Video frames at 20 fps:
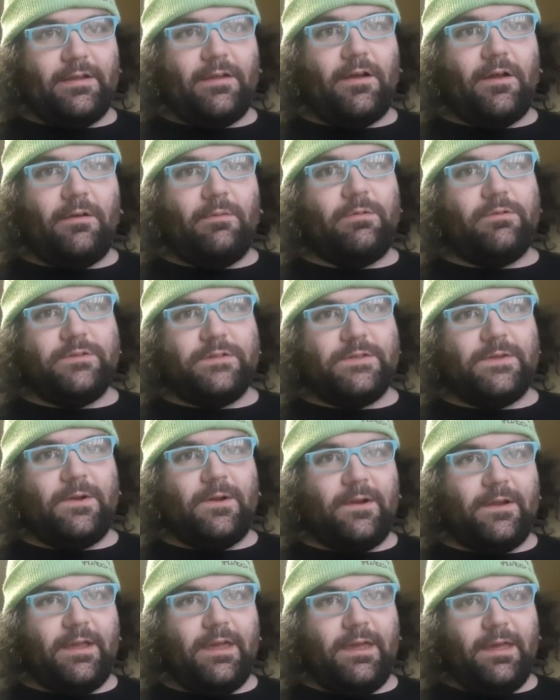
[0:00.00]
almost
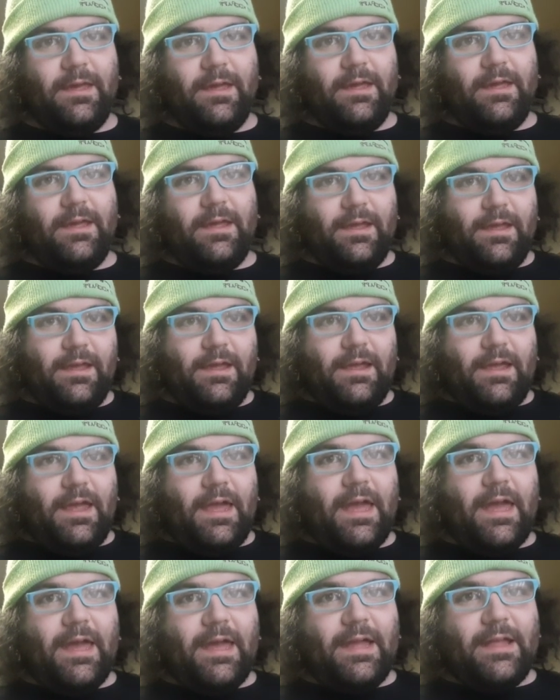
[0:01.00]
30
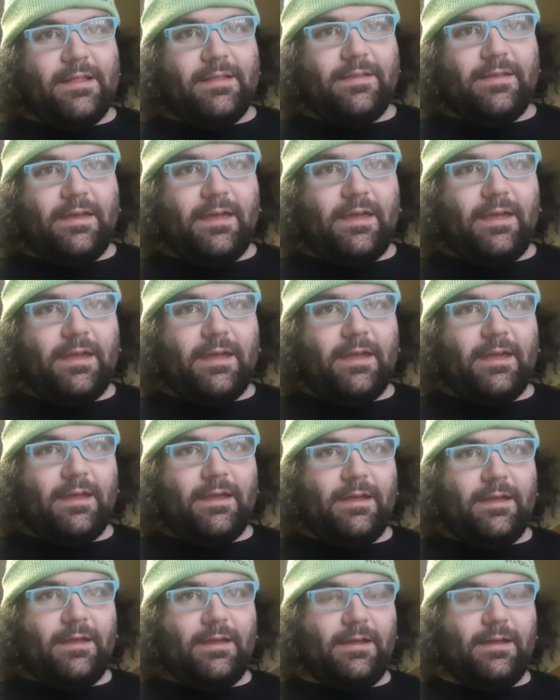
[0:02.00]
and uh,